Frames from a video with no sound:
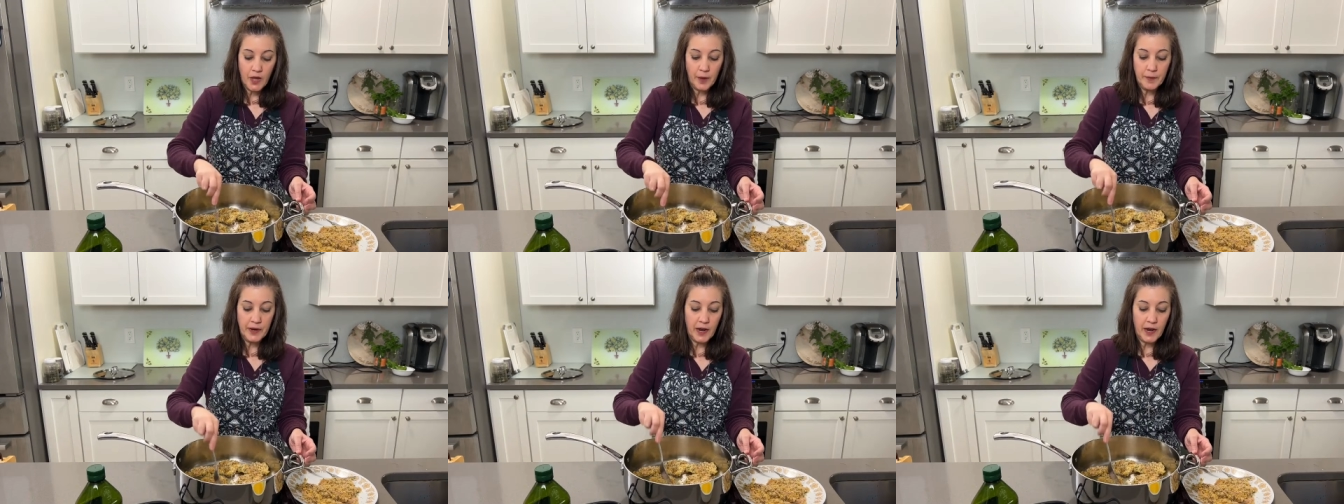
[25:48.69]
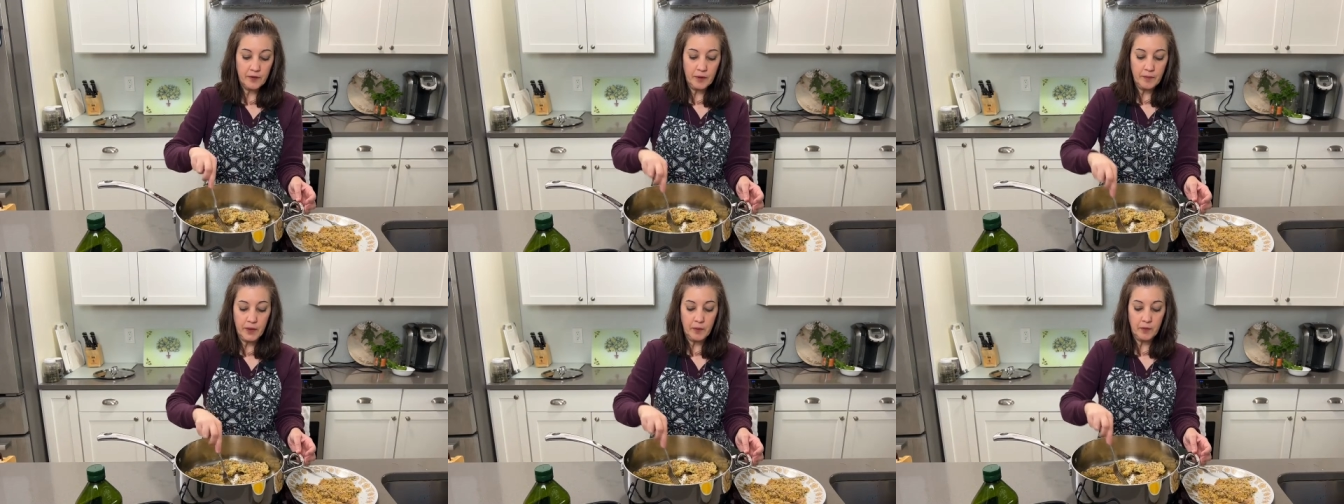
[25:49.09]
I mean, I
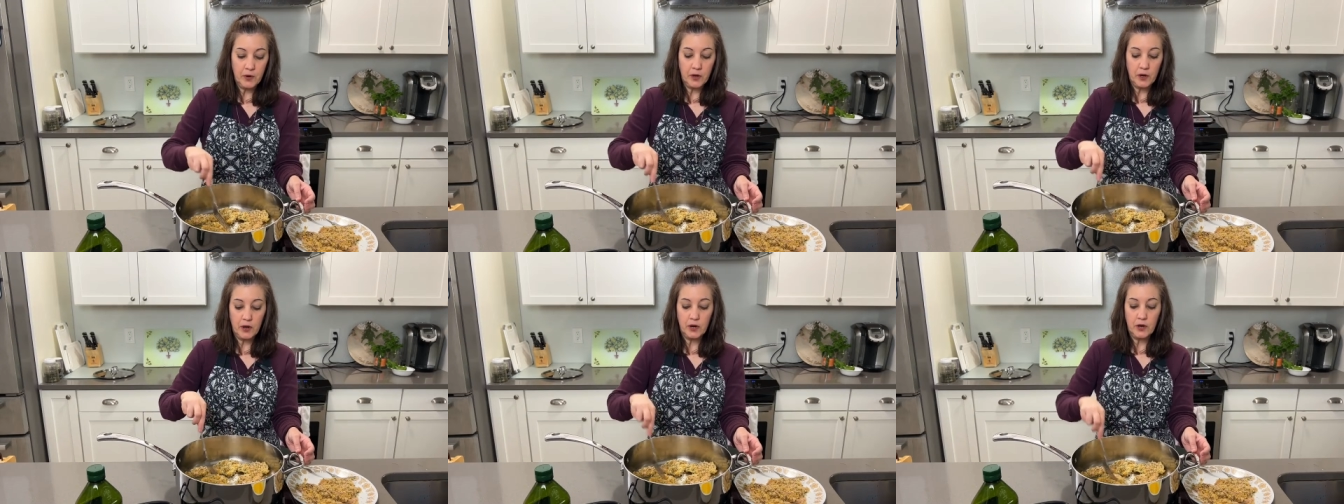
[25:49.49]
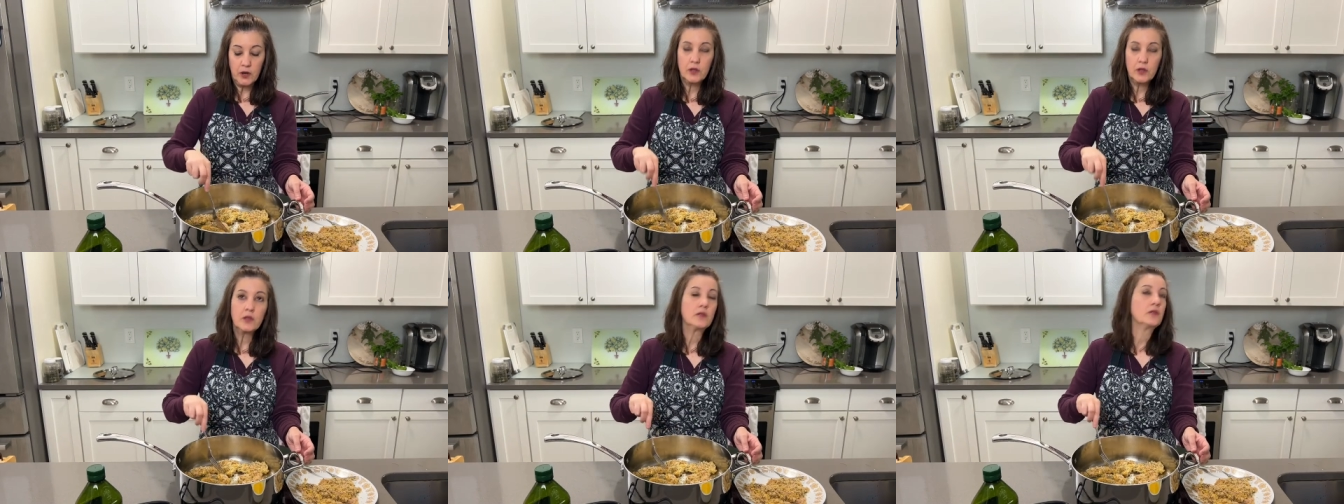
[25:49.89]
remember,
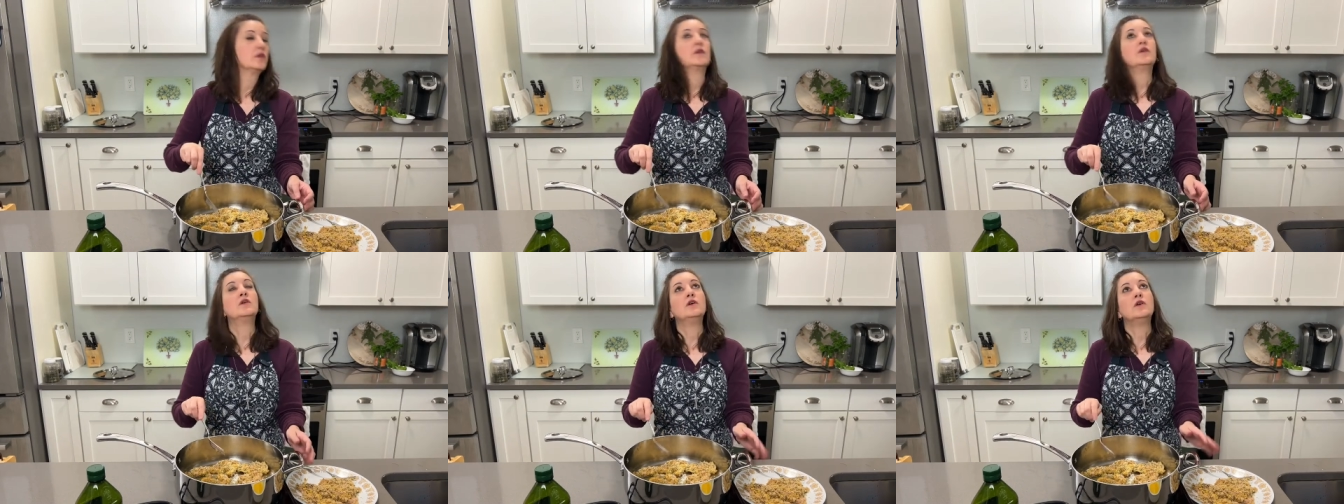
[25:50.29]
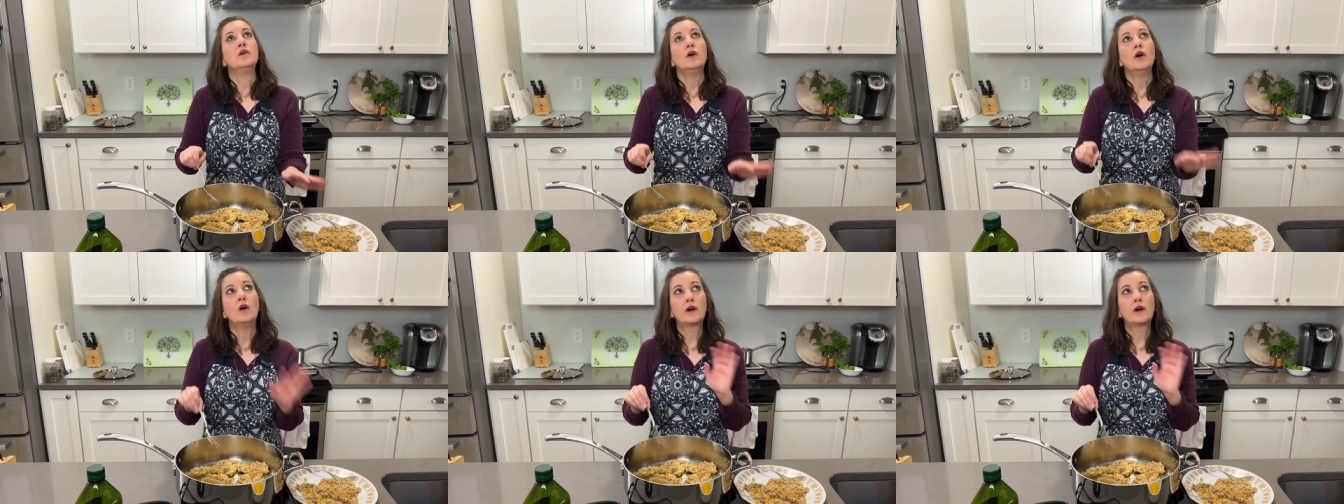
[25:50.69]

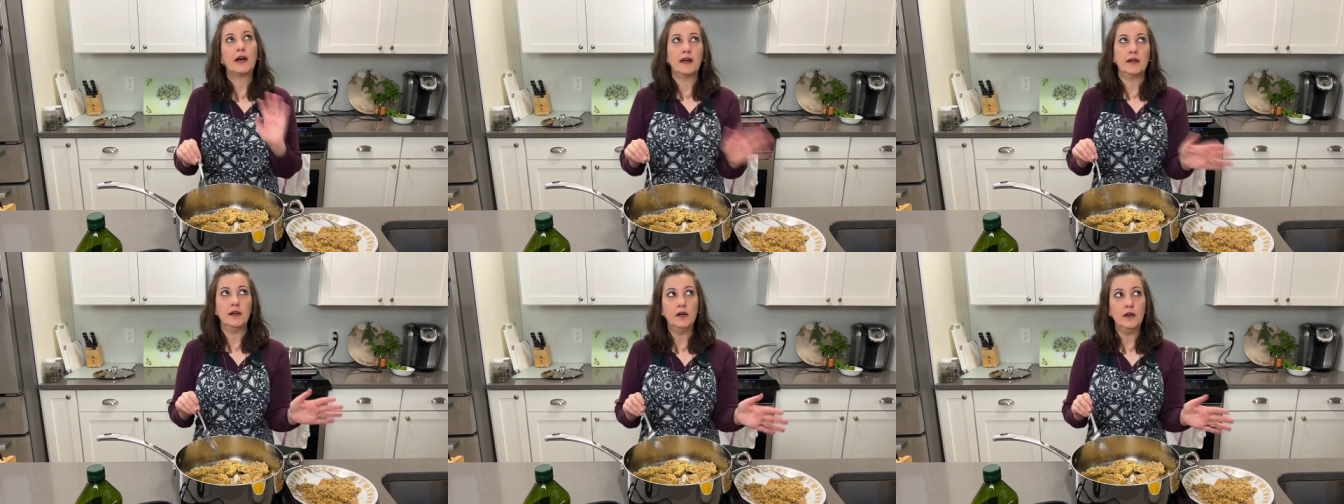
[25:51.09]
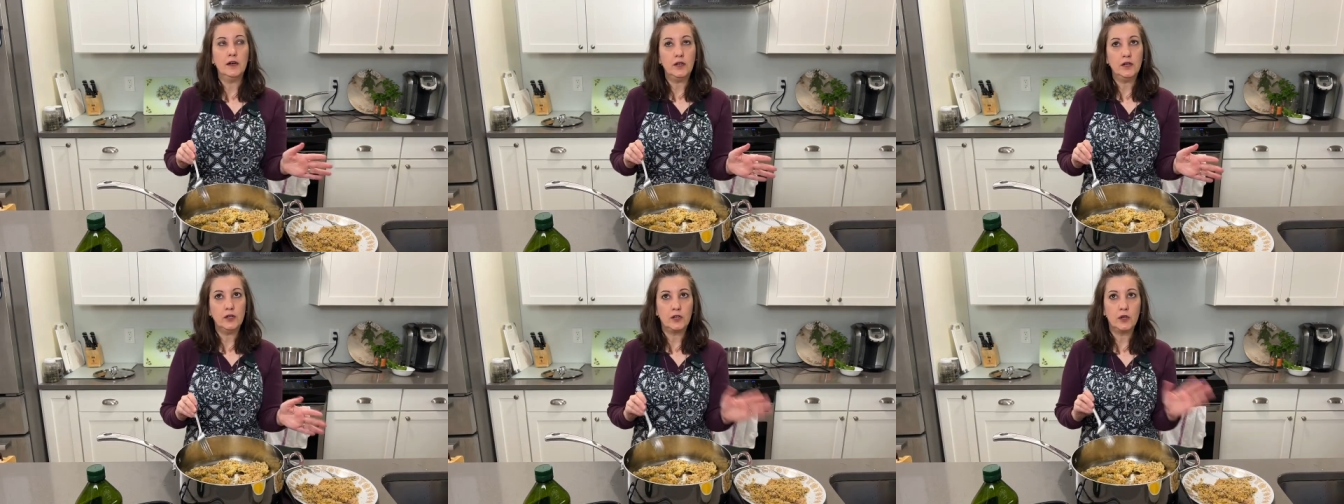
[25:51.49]
okay,
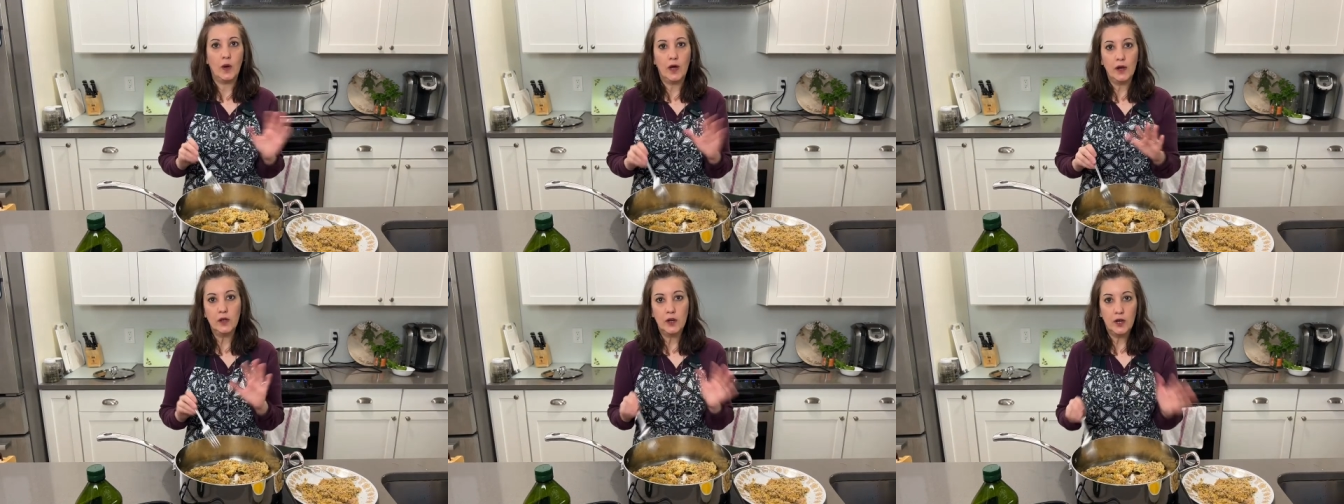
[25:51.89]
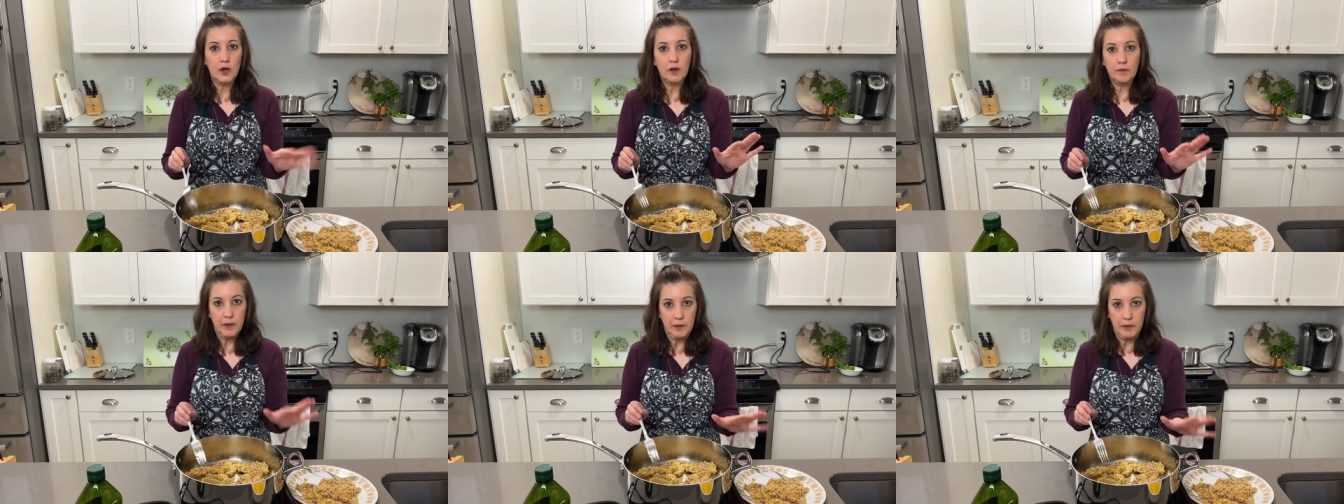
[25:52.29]
so I don't know
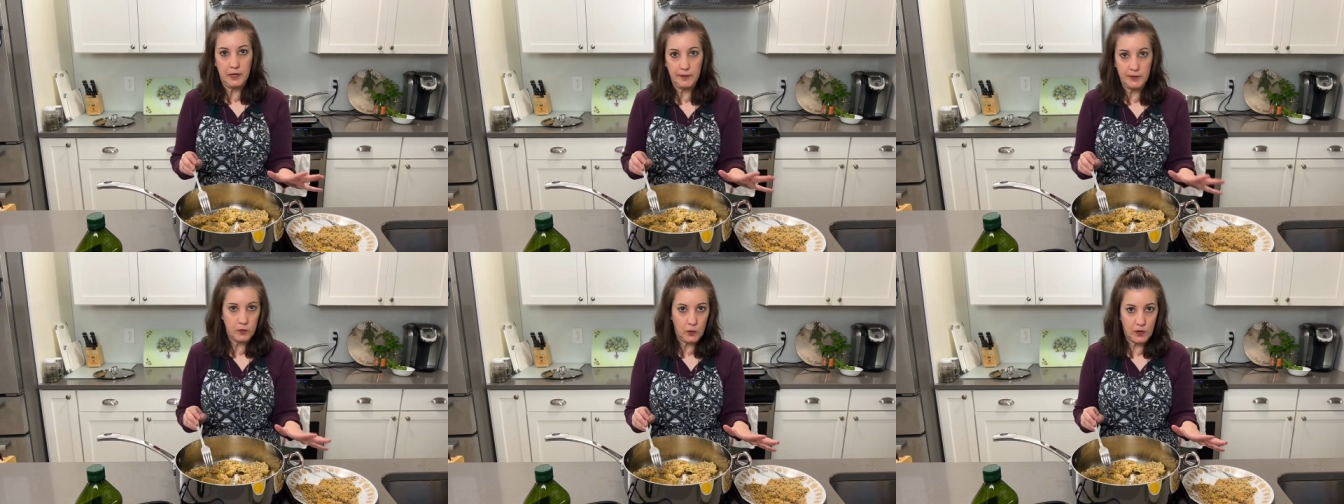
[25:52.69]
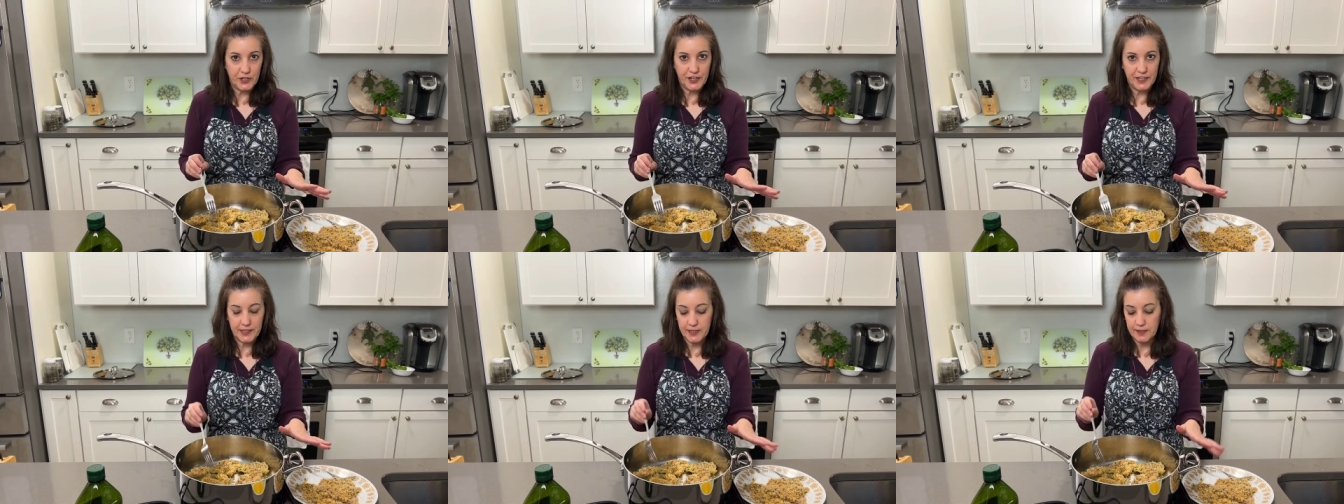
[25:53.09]
if my mom is
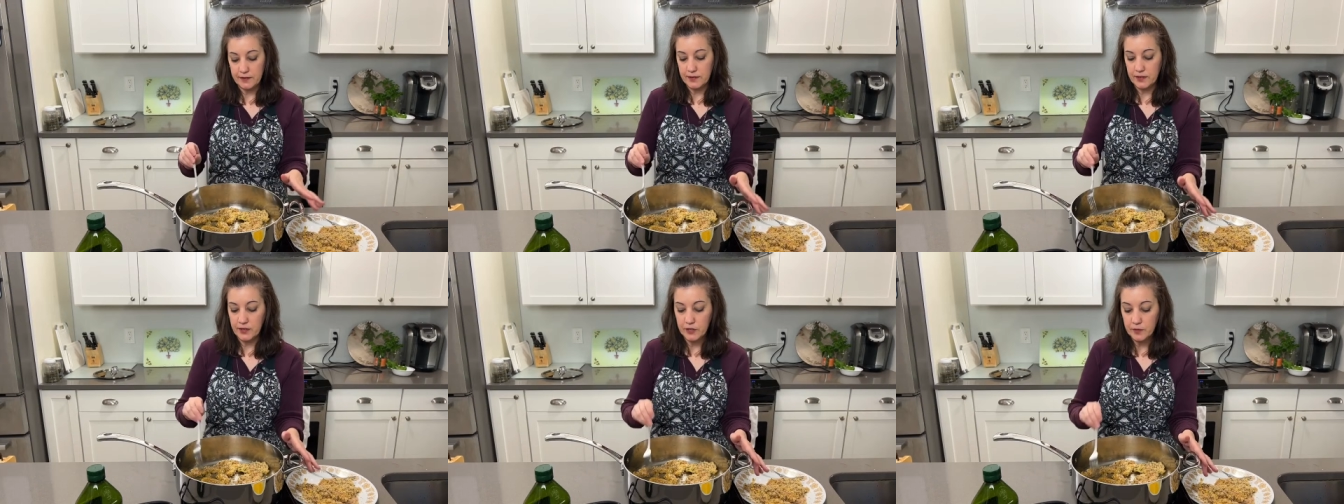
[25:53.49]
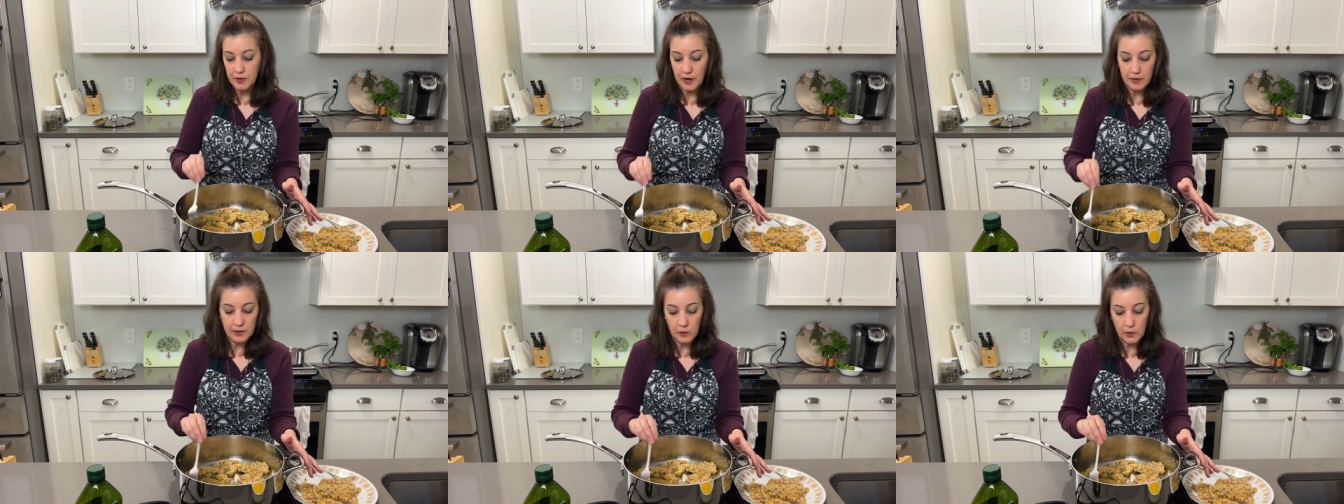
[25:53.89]
watching this.
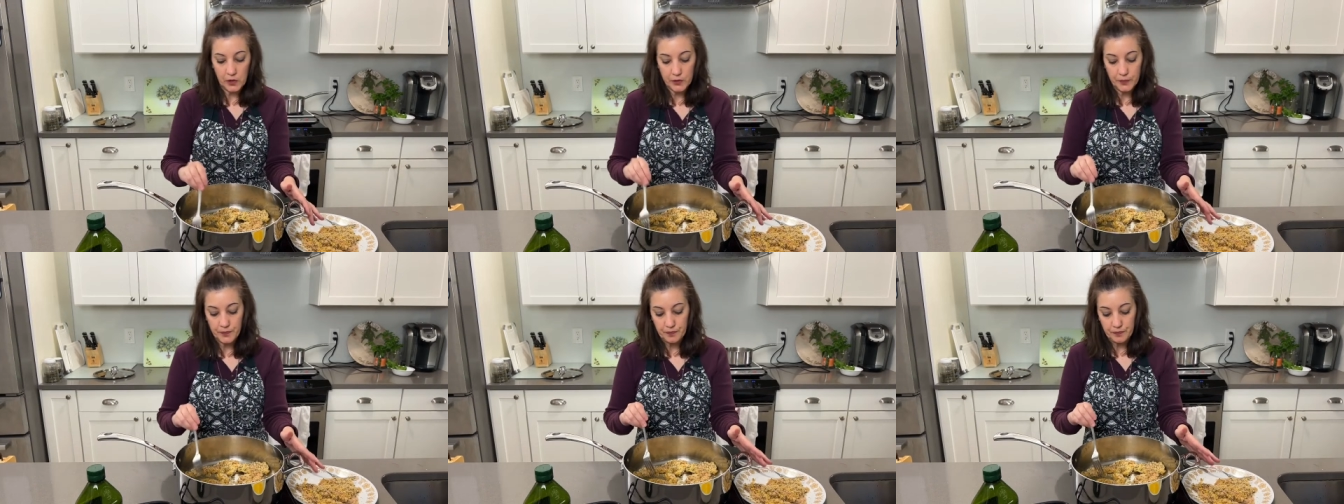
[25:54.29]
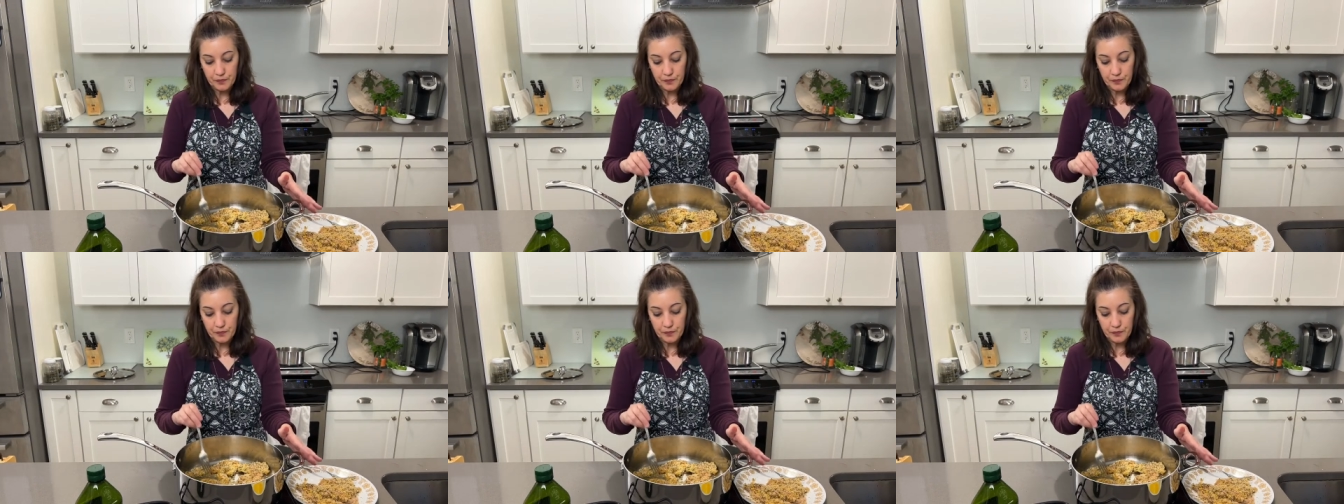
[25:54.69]
Probably won't.